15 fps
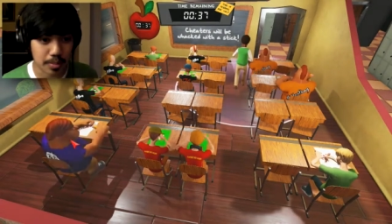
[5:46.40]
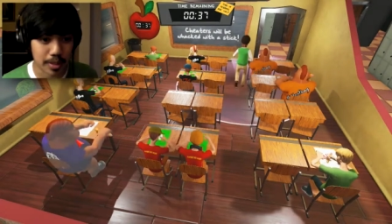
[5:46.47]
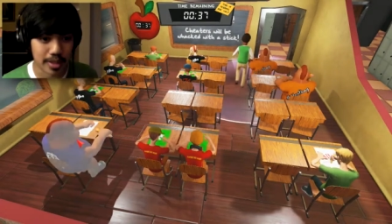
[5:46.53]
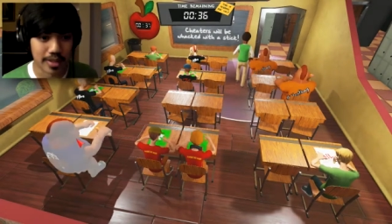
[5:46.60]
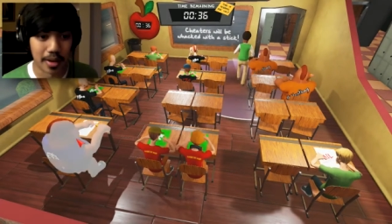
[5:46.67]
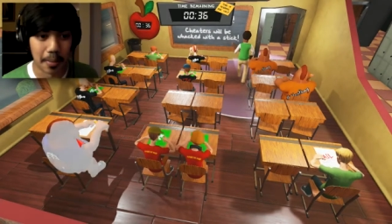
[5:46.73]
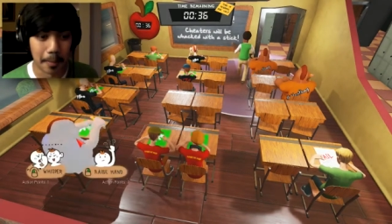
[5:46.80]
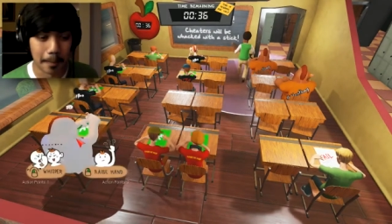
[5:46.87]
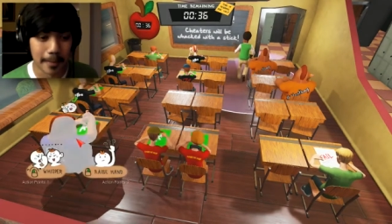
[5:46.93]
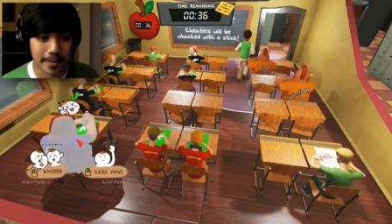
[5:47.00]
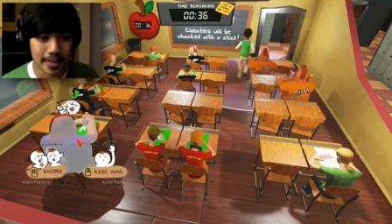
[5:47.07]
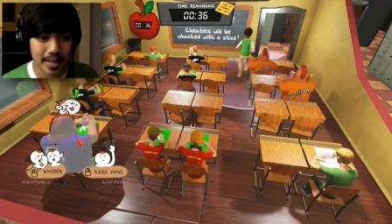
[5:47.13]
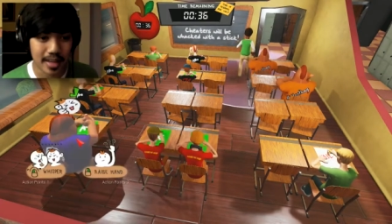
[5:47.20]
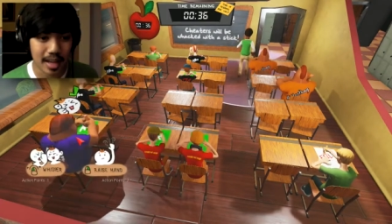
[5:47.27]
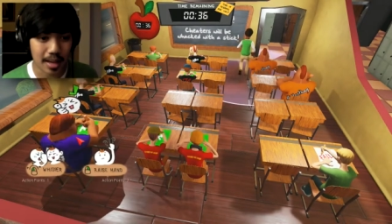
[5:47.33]
but um,
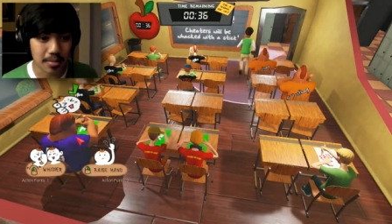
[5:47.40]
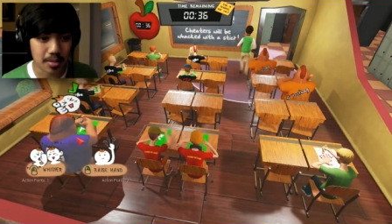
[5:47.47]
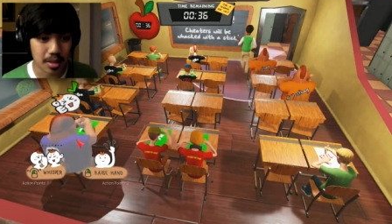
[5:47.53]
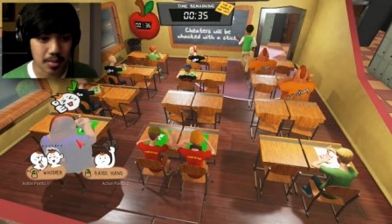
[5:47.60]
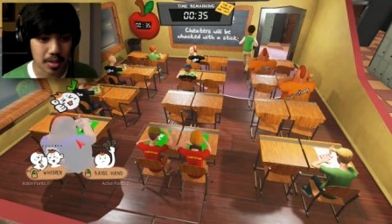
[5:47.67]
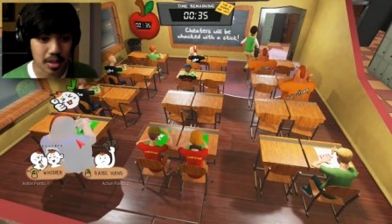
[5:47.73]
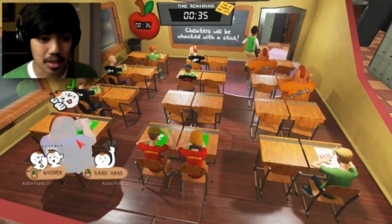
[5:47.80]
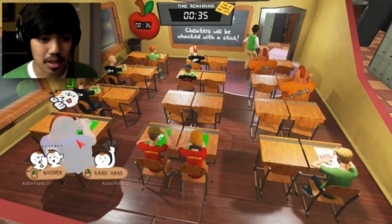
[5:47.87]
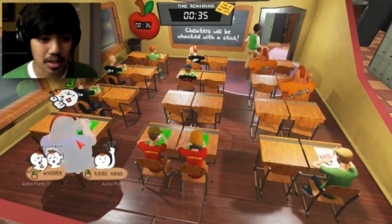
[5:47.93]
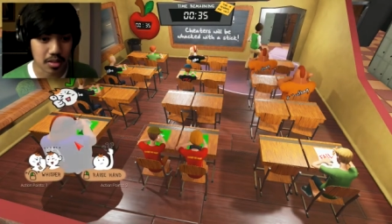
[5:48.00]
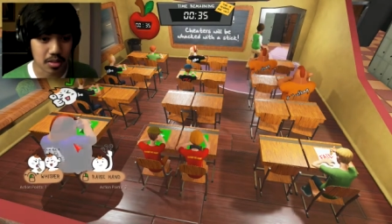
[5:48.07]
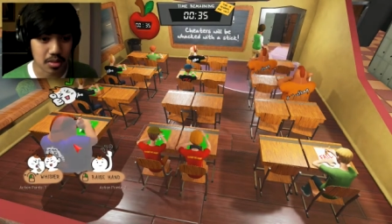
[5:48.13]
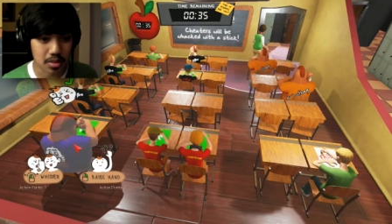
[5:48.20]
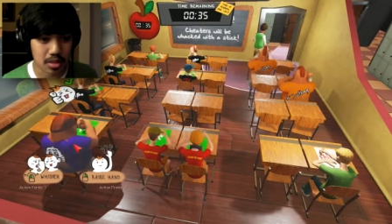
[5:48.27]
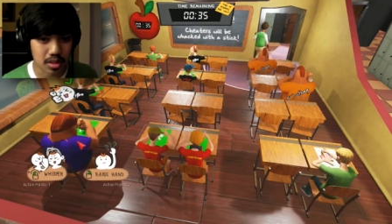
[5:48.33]
I'm, I'm gonna call
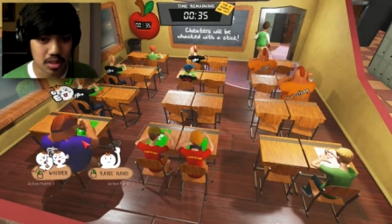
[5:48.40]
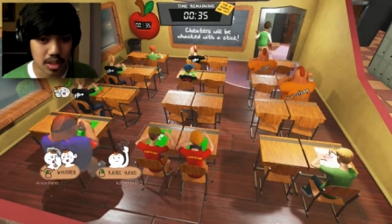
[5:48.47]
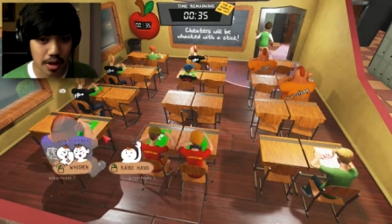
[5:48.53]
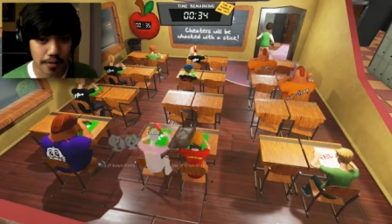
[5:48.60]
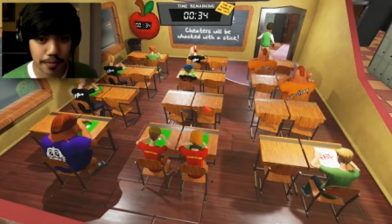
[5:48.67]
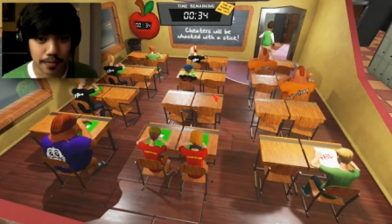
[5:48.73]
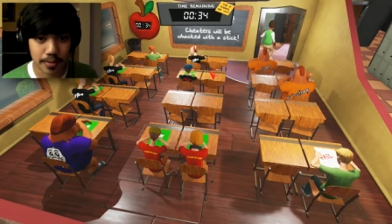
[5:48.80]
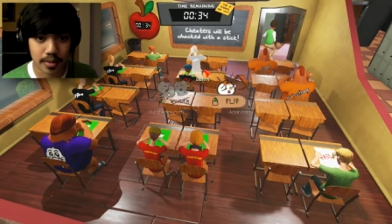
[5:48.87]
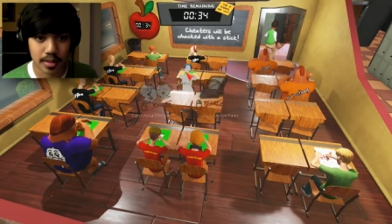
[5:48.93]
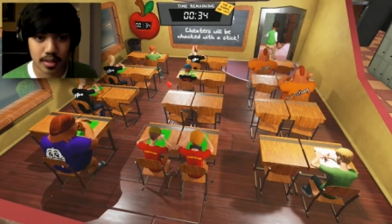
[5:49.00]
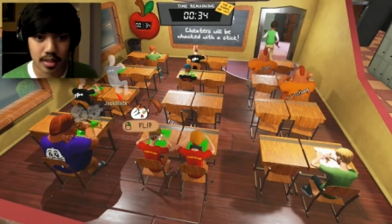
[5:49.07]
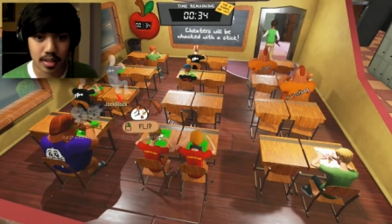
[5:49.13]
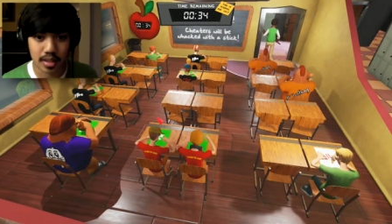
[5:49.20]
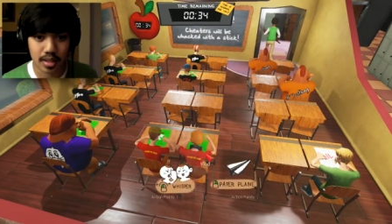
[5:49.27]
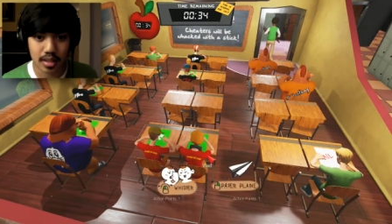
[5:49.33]
you Jeff.
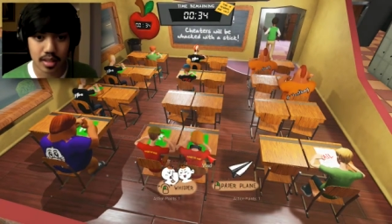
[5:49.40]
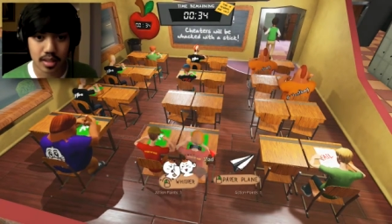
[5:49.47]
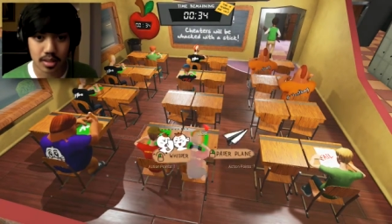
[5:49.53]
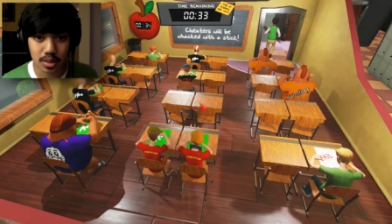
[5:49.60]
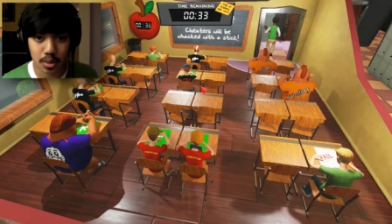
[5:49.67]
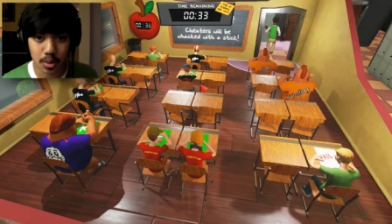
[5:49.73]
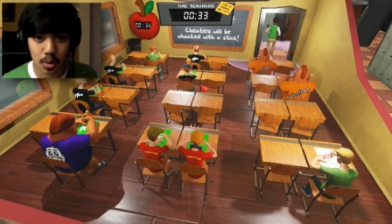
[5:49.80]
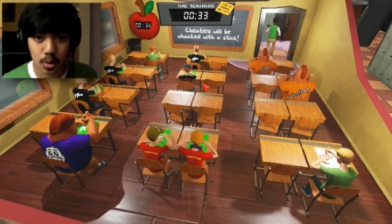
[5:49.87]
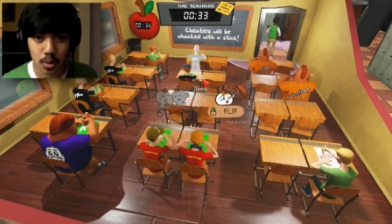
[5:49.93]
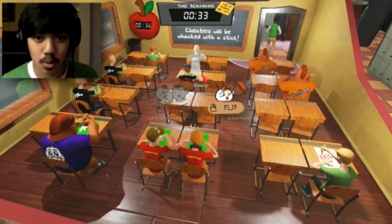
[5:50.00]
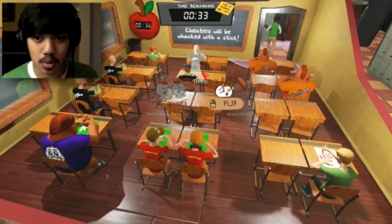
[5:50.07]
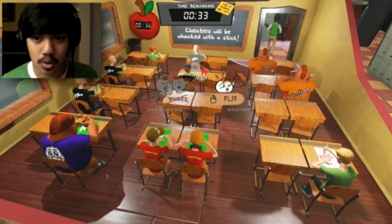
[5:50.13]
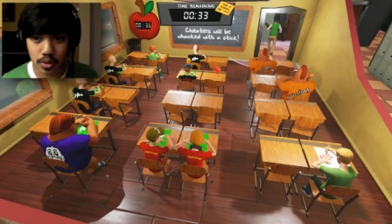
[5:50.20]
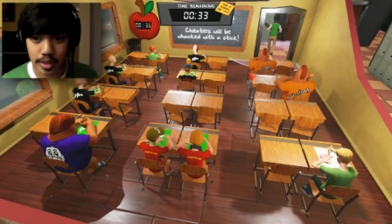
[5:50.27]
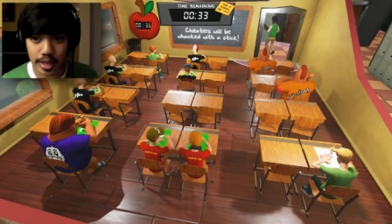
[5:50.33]
So,
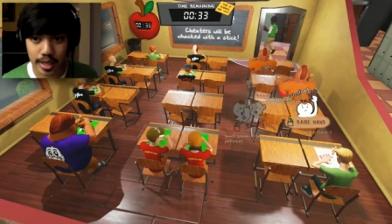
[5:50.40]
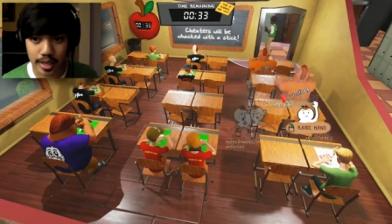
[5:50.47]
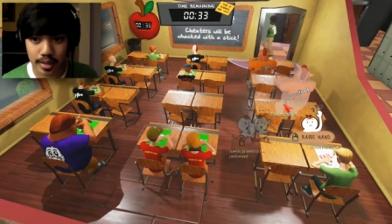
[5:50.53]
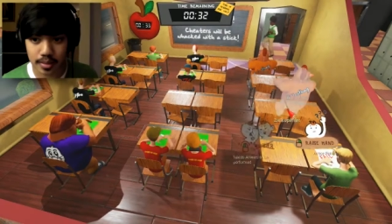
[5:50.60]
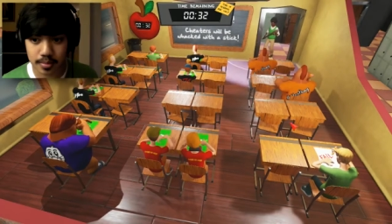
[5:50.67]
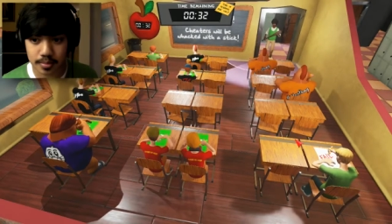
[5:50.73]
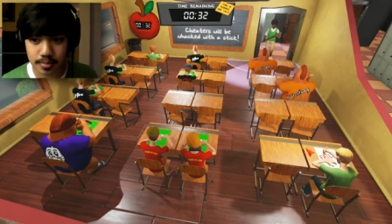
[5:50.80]
okay.